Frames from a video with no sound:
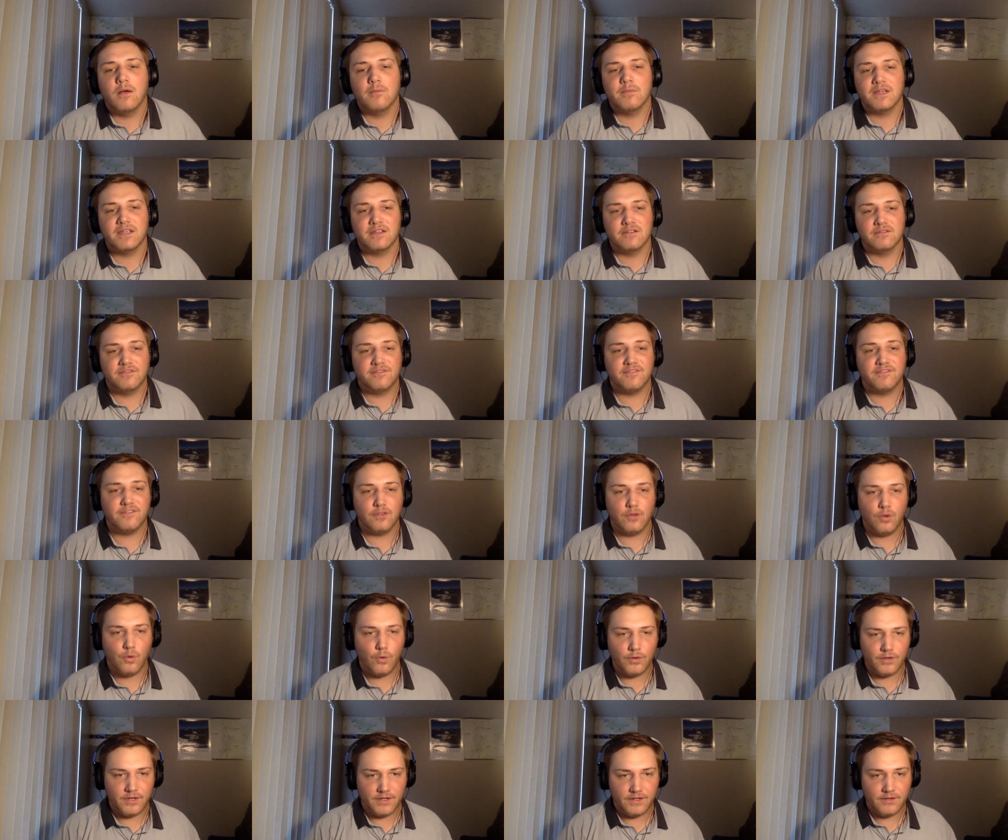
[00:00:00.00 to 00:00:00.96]
in
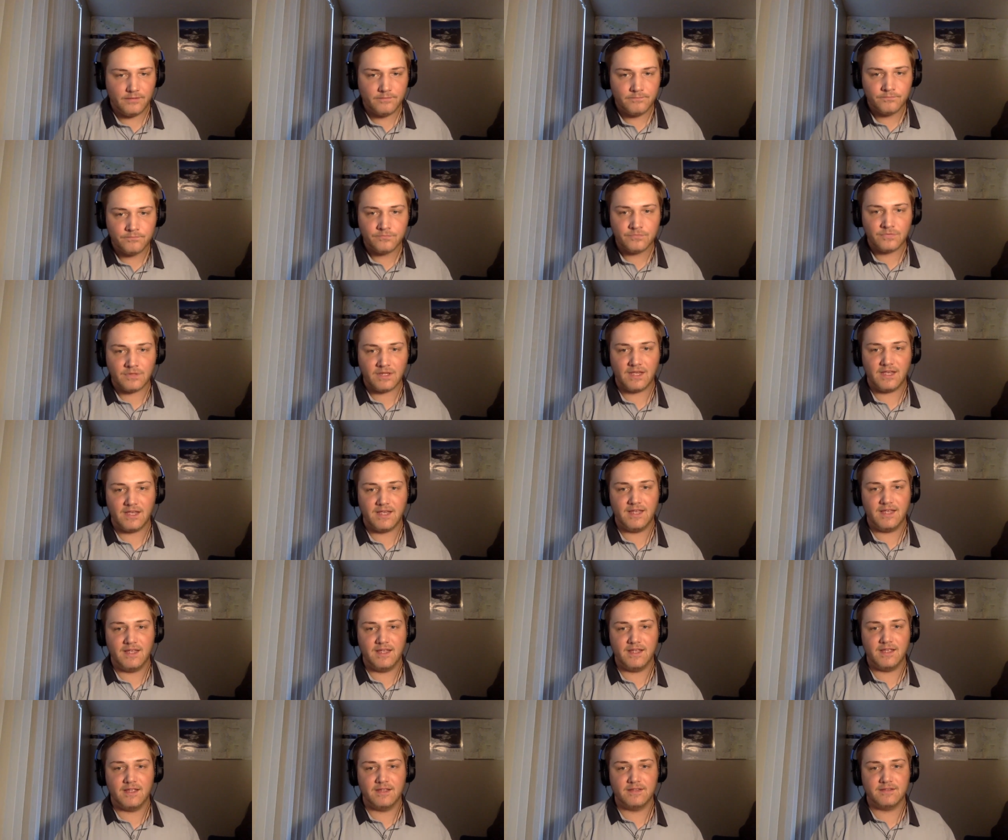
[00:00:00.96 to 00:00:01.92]
Florida,
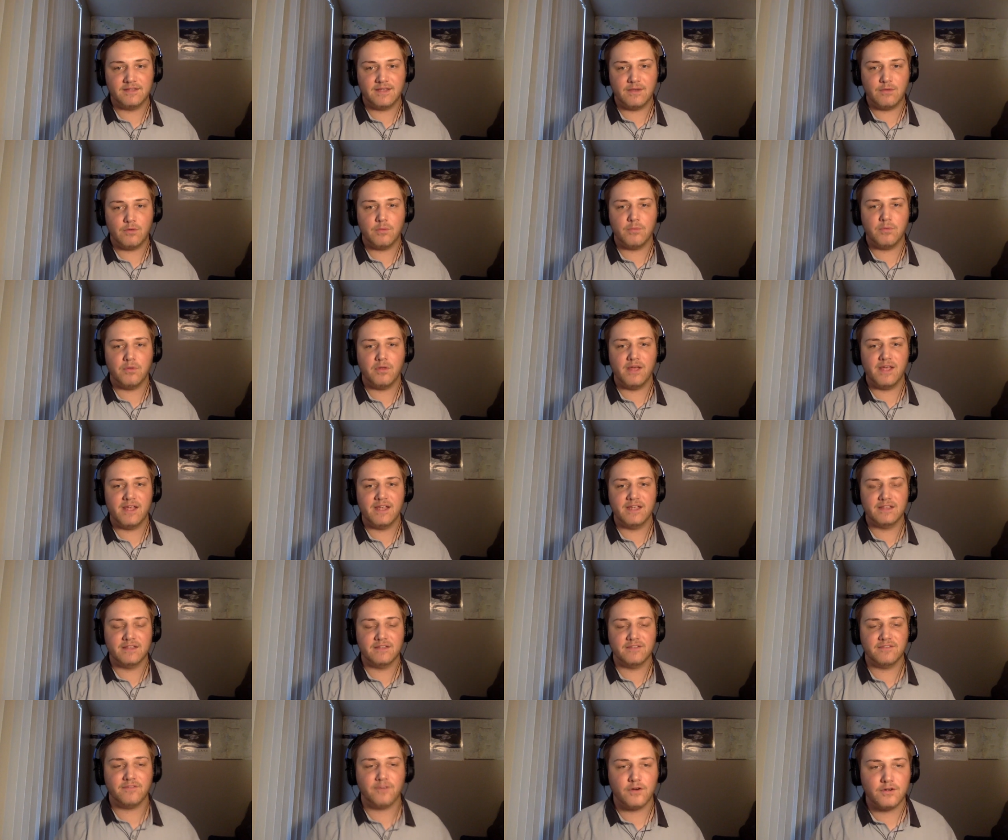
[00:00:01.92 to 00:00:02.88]
and they will play in
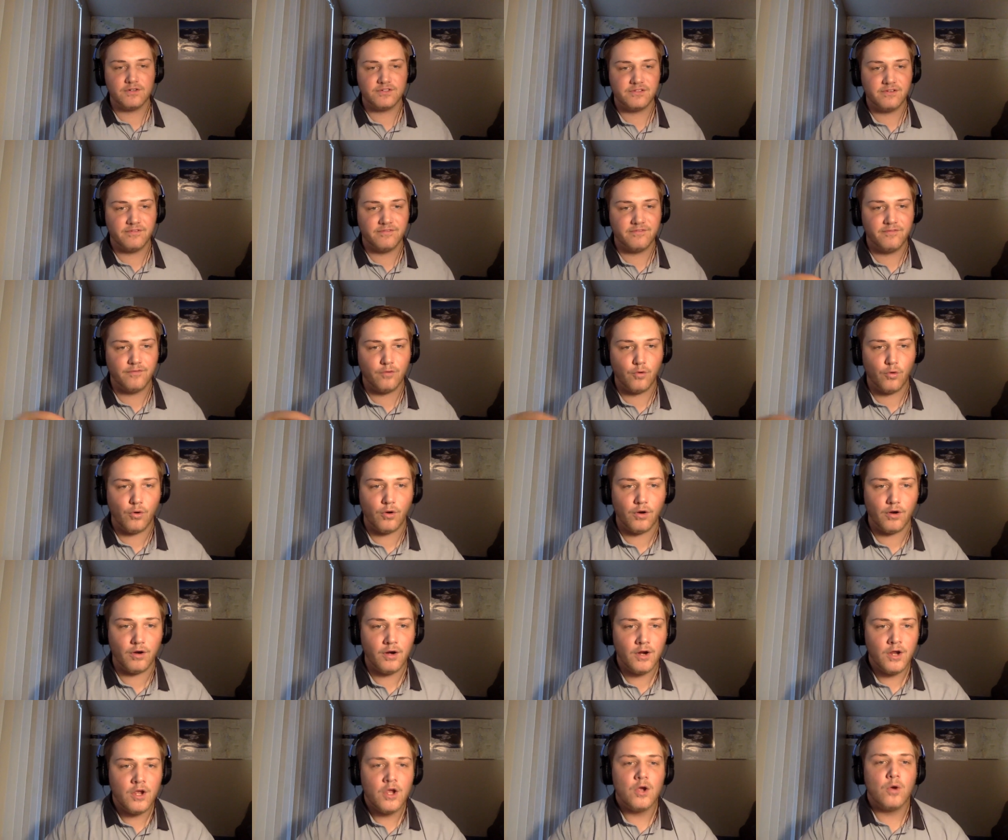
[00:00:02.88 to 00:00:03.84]
the first of
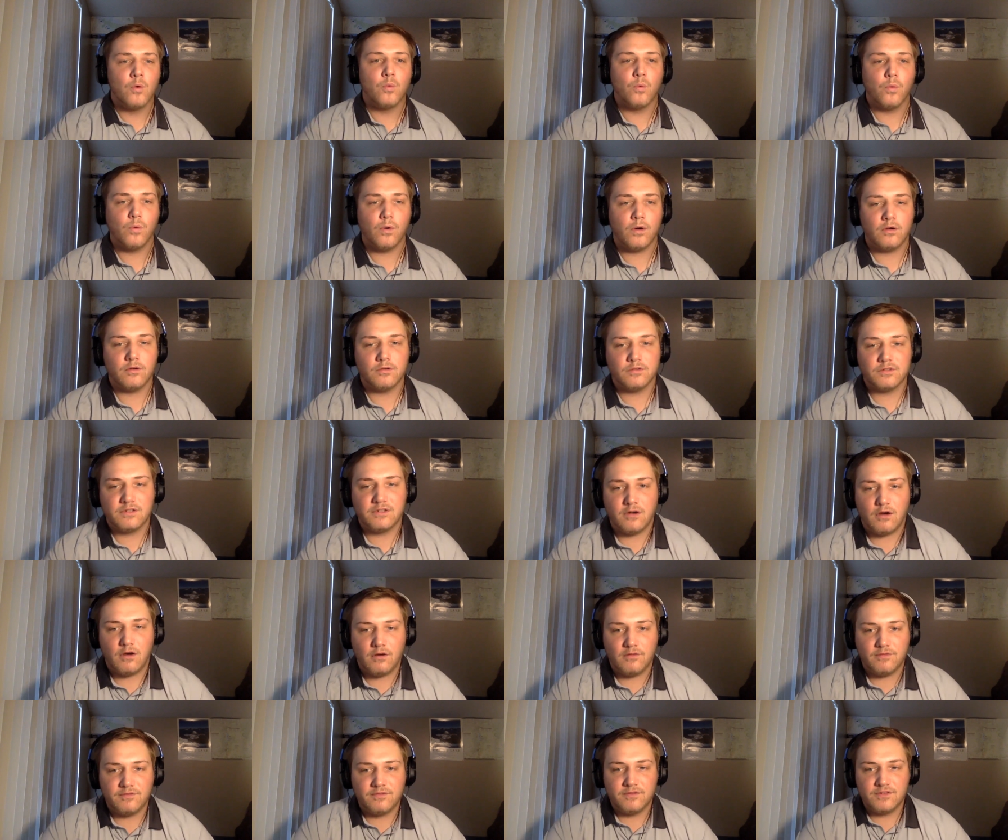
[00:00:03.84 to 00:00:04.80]
4 World
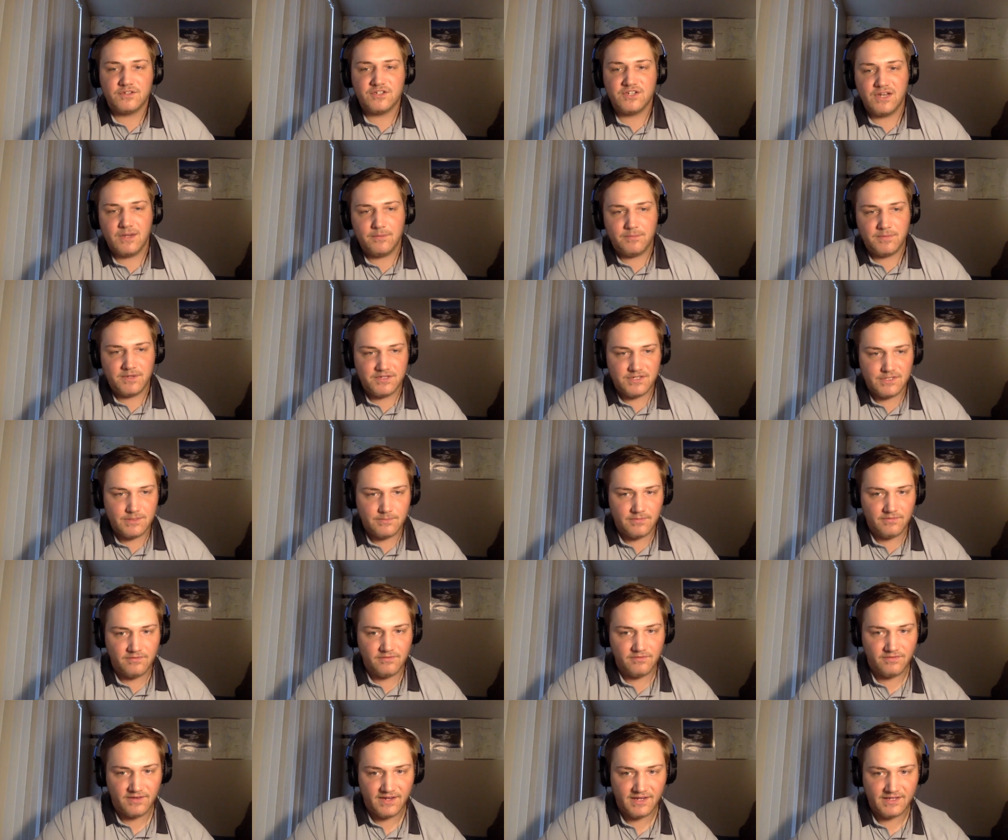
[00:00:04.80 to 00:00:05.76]
Golf Championship
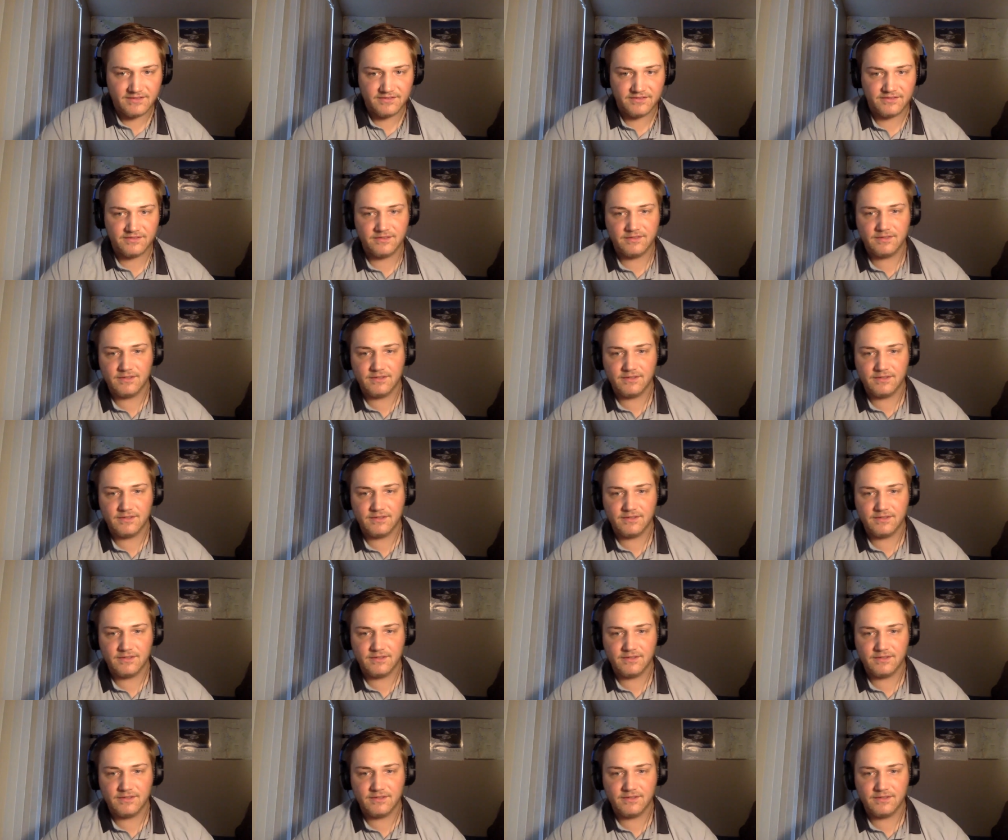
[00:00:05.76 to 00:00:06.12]
events.